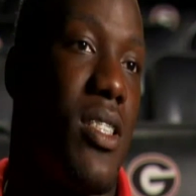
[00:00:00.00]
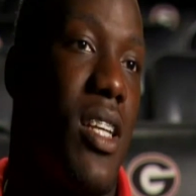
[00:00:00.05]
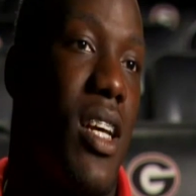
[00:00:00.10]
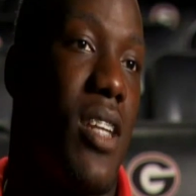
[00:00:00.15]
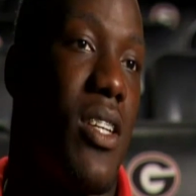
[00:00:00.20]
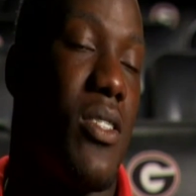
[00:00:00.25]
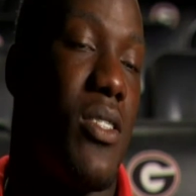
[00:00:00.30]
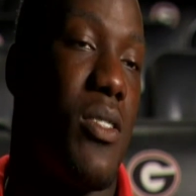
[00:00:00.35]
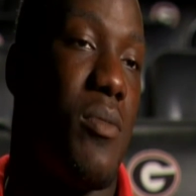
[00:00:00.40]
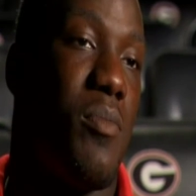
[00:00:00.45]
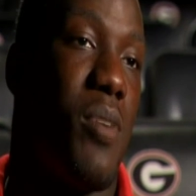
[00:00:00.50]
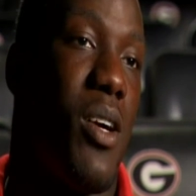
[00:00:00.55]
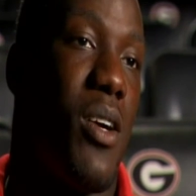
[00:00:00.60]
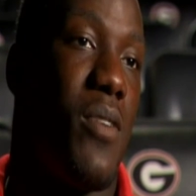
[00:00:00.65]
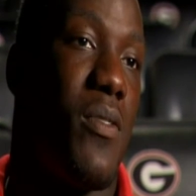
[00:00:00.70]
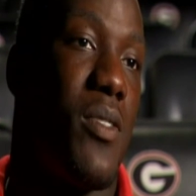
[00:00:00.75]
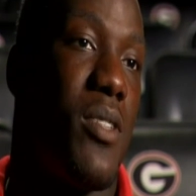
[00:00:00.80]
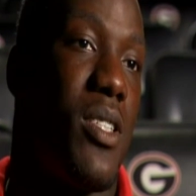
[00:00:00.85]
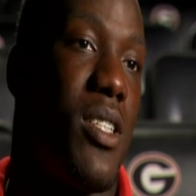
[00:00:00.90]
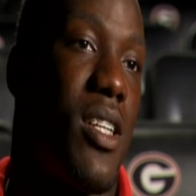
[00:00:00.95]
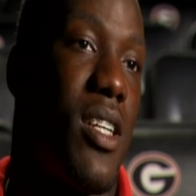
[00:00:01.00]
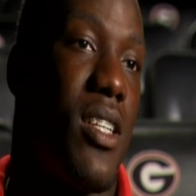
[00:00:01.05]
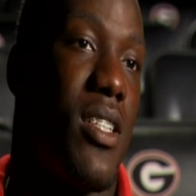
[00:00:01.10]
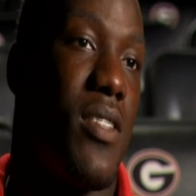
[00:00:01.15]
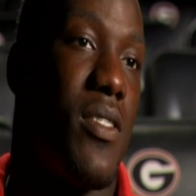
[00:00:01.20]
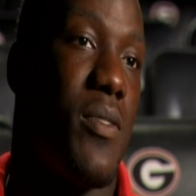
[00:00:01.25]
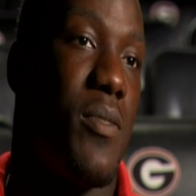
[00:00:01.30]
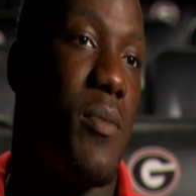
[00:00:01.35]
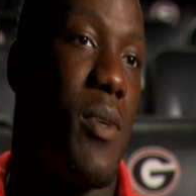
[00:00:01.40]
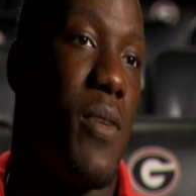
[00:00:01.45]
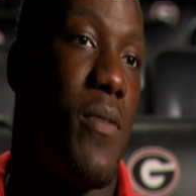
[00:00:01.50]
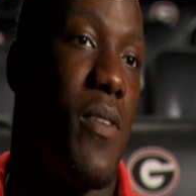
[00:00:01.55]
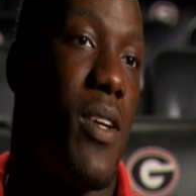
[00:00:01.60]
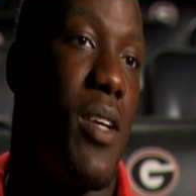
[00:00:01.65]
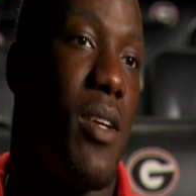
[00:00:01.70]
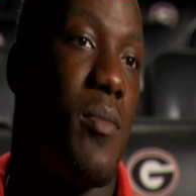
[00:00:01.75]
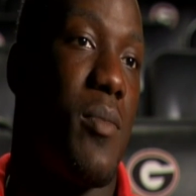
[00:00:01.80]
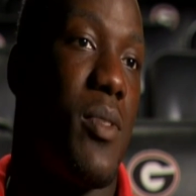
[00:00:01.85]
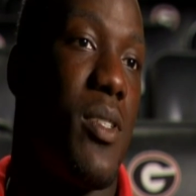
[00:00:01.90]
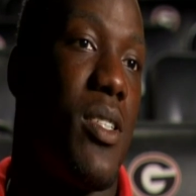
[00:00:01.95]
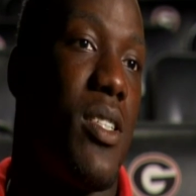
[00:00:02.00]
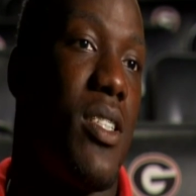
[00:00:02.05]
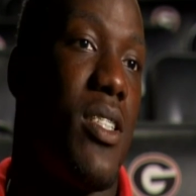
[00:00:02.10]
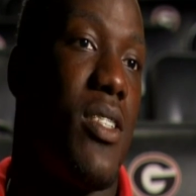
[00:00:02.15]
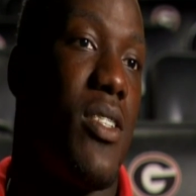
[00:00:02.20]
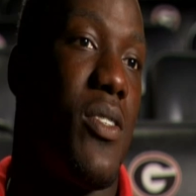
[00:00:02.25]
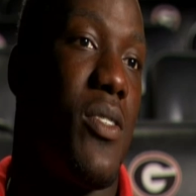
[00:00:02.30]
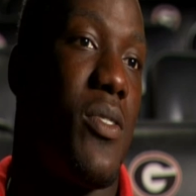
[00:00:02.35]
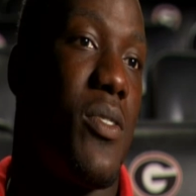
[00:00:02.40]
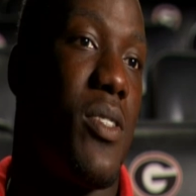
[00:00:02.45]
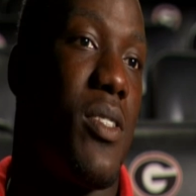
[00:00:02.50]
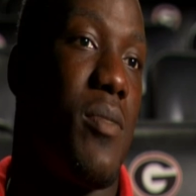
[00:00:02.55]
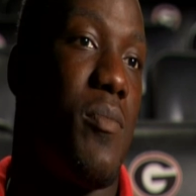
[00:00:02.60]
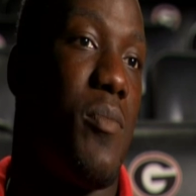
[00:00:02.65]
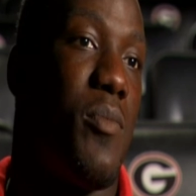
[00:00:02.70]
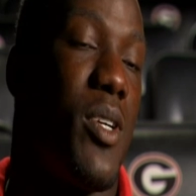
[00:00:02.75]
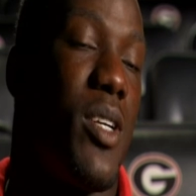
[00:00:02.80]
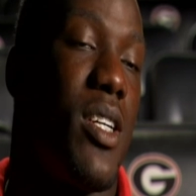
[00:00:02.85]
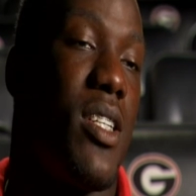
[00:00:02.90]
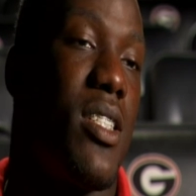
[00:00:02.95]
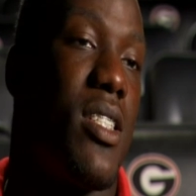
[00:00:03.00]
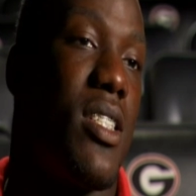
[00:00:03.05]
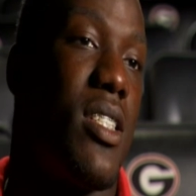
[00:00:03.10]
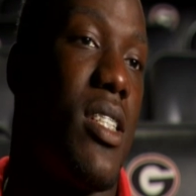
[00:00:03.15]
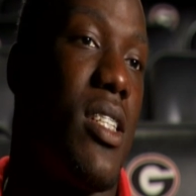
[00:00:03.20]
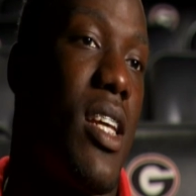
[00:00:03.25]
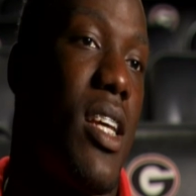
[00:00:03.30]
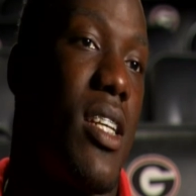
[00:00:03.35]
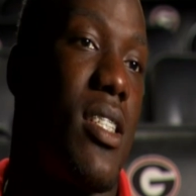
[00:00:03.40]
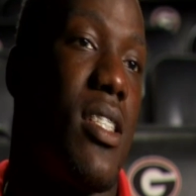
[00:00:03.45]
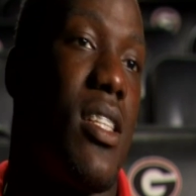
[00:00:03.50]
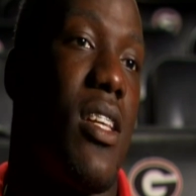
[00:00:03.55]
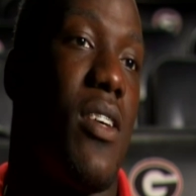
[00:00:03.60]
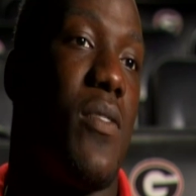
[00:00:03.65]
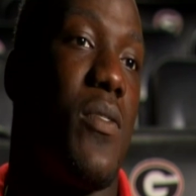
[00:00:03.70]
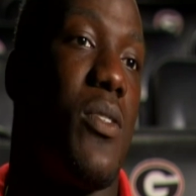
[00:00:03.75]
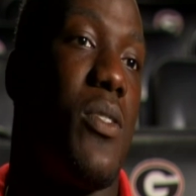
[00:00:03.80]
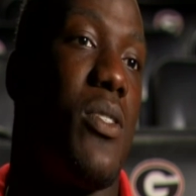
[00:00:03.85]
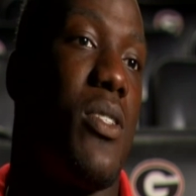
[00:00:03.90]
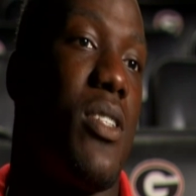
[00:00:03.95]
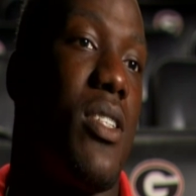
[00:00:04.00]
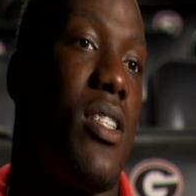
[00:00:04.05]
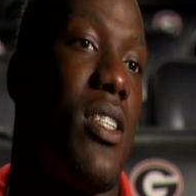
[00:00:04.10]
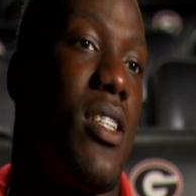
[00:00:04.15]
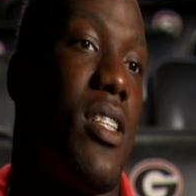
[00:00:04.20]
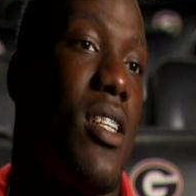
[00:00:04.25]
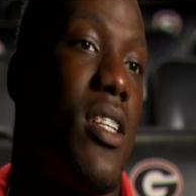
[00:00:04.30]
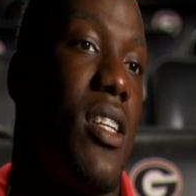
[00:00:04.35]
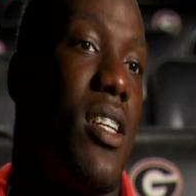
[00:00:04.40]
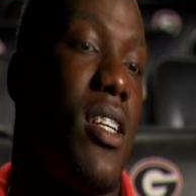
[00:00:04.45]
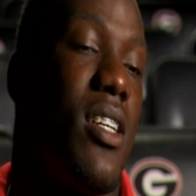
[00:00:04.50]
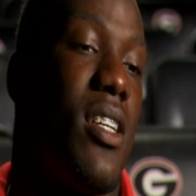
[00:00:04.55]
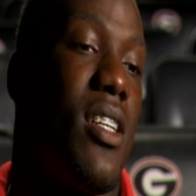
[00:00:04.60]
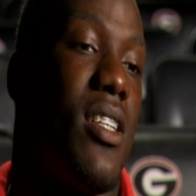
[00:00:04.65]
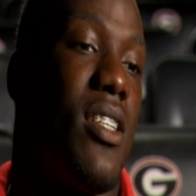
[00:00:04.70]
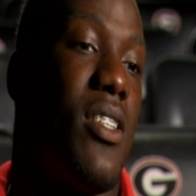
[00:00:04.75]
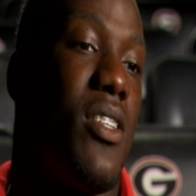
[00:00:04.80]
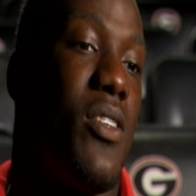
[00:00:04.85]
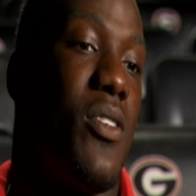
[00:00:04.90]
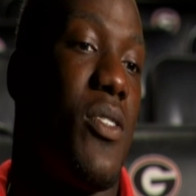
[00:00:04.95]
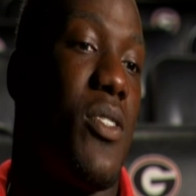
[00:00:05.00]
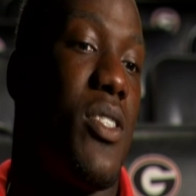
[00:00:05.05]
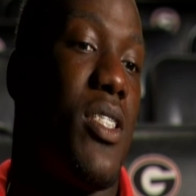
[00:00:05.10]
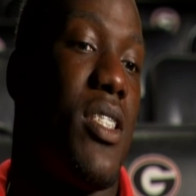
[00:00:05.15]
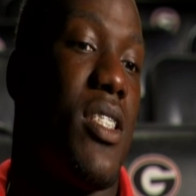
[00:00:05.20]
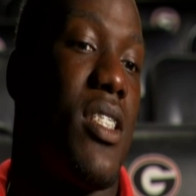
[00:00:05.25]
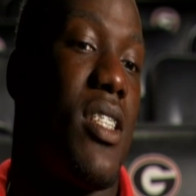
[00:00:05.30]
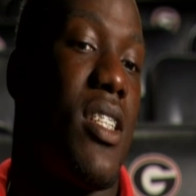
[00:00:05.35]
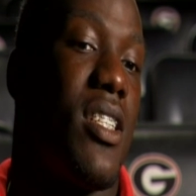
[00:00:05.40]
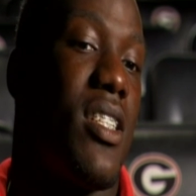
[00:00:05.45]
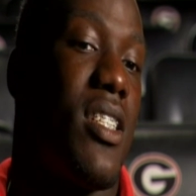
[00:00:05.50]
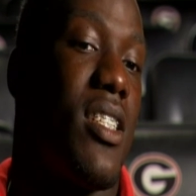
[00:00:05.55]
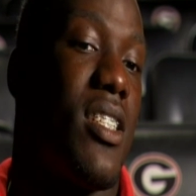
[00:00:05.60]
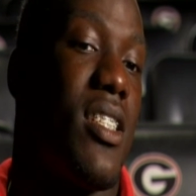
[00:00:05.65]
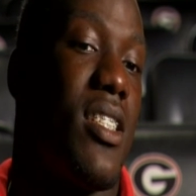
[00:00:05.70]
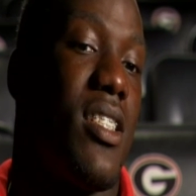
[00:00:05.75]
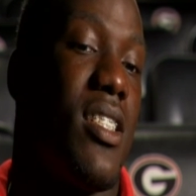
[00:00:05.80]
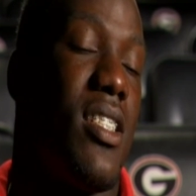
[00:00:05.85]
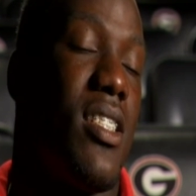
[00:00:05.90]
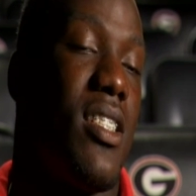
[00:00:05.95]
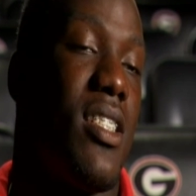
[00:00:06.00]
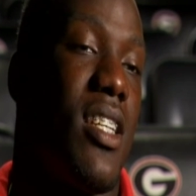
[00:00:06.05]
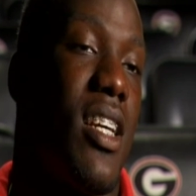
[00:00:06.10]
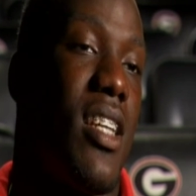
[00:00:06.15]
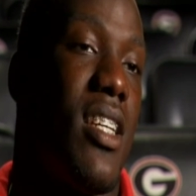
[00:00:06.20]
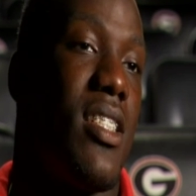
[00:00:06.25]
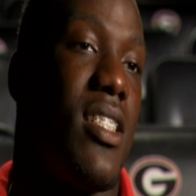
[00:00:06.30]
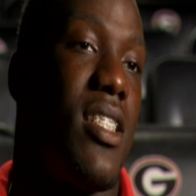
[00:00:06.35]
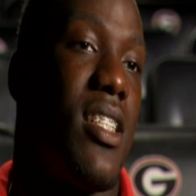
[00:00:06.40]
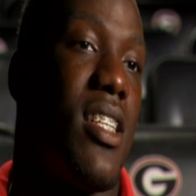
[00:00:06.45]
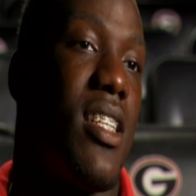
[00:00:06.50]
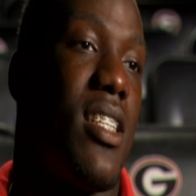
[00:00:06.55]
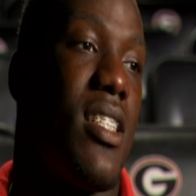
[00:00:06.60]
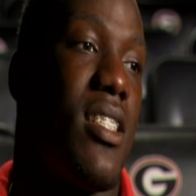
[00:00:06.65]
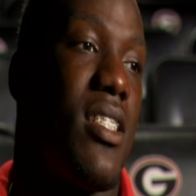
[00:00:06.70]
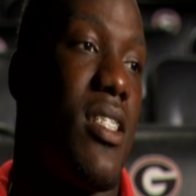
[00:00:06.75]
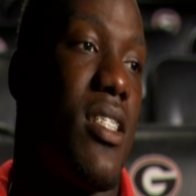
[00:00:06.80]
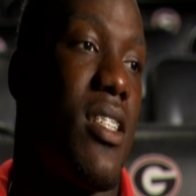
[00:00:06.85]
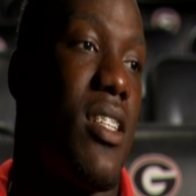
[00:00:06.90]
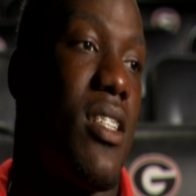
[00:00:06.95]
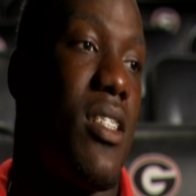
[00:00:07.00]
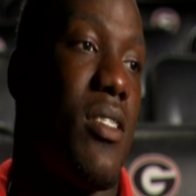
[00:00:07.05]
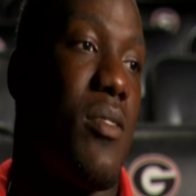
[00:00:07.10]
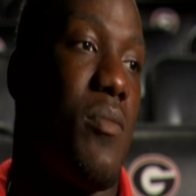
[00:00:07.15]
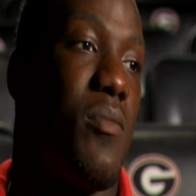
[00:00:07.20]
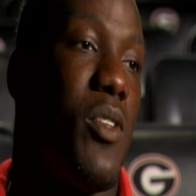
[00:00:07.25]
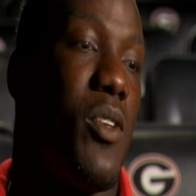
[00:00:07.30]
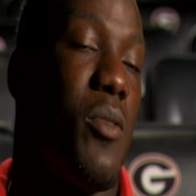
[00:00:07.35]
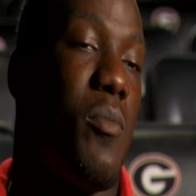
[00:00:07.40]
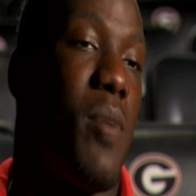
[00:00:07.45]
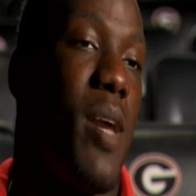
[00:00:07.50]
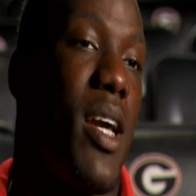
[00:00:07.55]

cycle of poverty kind of in my family, you know, bring us to the next level, you know, and just change things, you know,